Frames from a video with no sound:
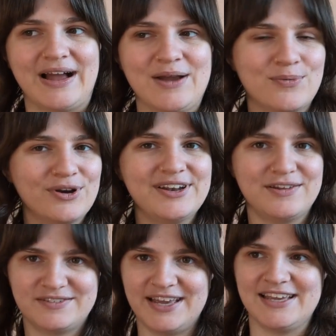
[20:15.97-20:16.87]
I wouldn't
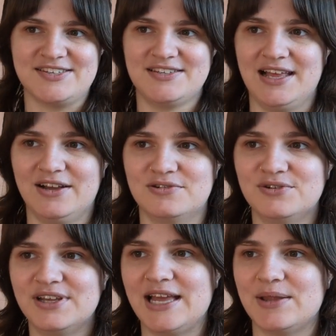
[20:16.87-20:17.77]
have guessed, like
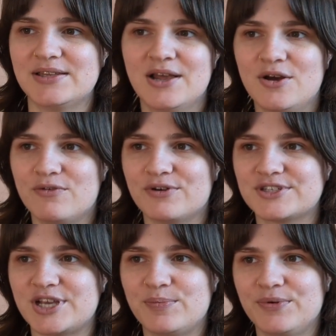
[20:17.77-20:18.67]
looking at, for
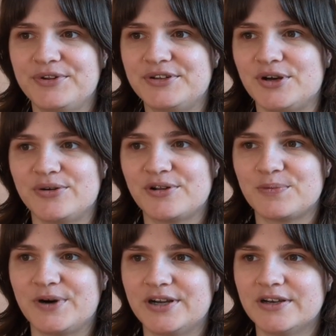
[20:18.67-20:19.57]
example, the donut
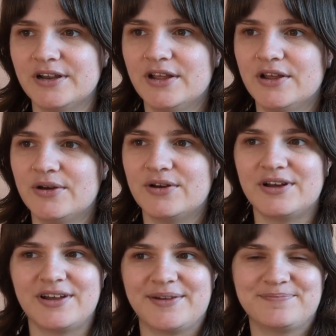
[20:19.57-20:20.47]
one,
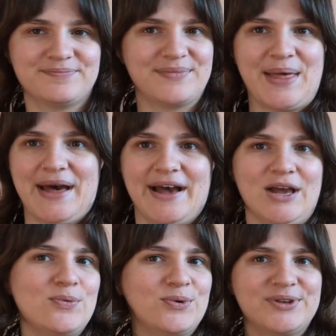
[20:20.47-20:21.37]

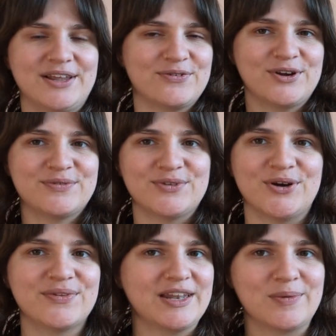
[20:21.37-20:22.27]
I would never have
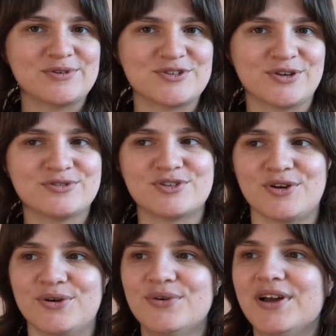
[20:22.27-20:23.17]
known that it was
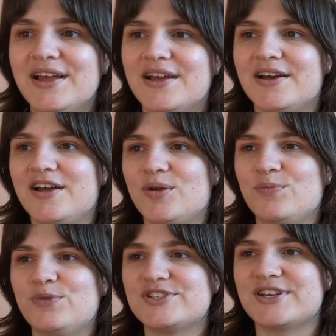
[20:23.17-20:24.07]
No-So,
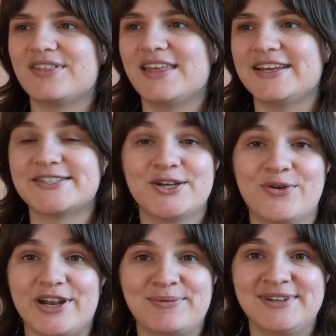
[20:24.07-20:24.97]
which I think is
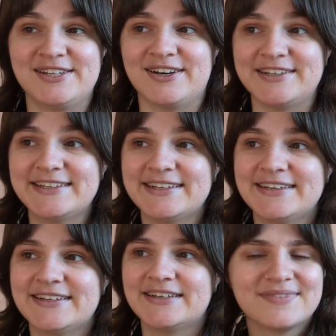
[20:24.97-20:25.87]
incredibly done.
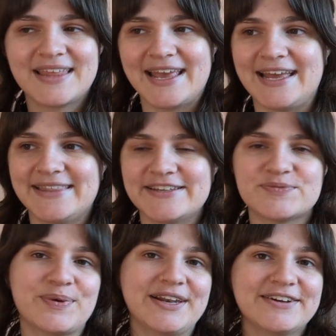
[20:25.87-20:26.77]
And
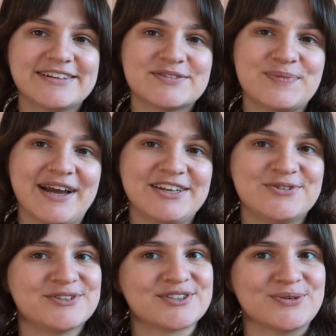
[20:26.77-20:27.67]
this pattern is by
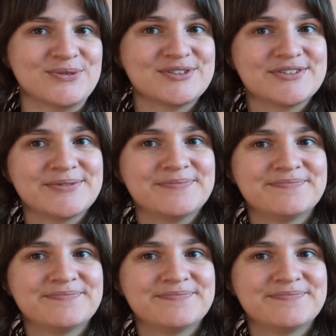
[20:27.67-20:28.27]
Nooks Hooks.